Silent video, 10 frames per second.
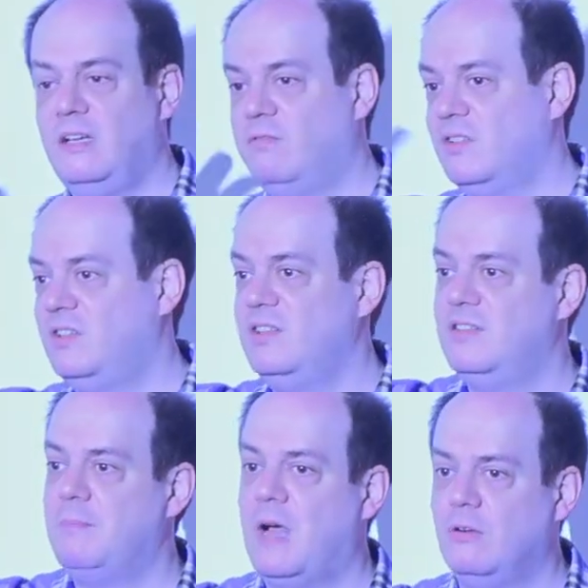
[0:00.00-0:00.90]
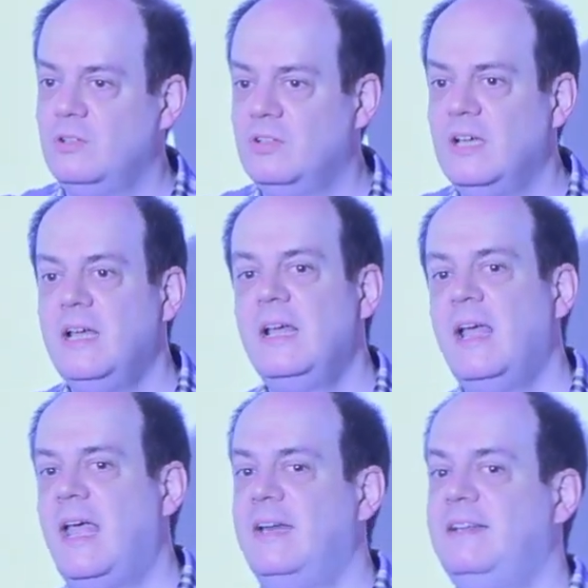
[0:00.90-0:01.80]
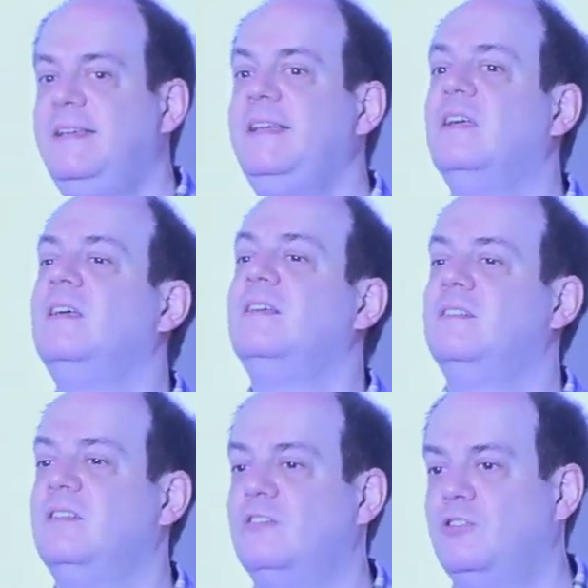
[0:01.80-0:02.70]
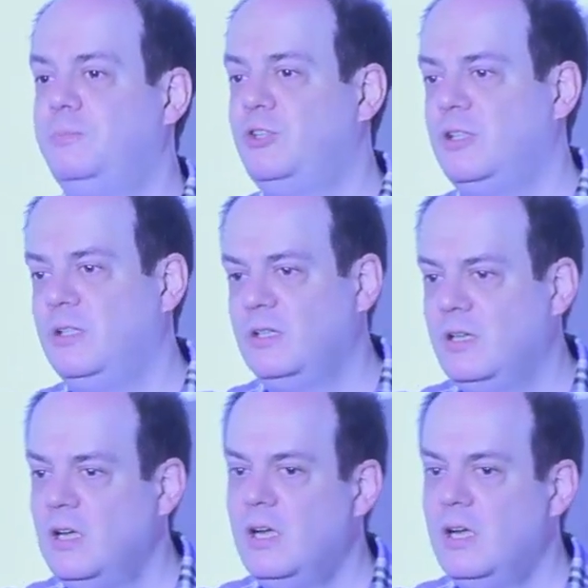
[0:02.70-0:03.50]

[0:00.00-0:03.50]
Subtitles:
It was this amount. And here is a description.